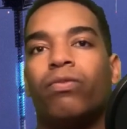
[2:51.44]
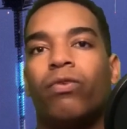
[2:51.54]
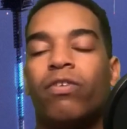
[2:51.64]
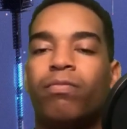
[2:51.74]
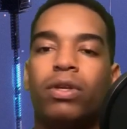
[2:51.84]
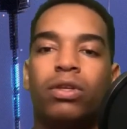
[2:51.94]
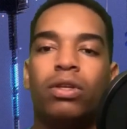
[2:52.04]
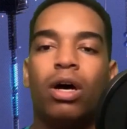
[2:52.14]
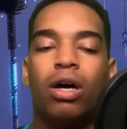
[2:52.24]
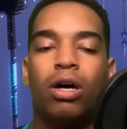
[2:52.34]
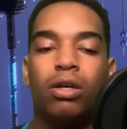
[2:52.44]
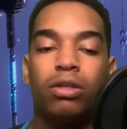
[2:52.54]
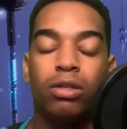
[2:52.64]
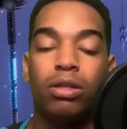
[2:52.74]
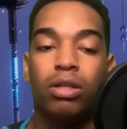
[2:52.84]
we've been
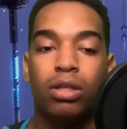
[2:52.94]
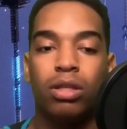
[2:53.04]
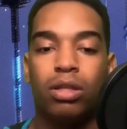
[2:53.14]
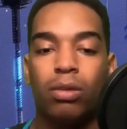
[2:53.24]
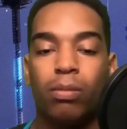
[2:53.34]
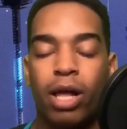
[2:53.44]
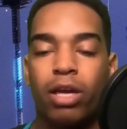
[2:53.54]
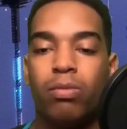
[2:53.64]
the black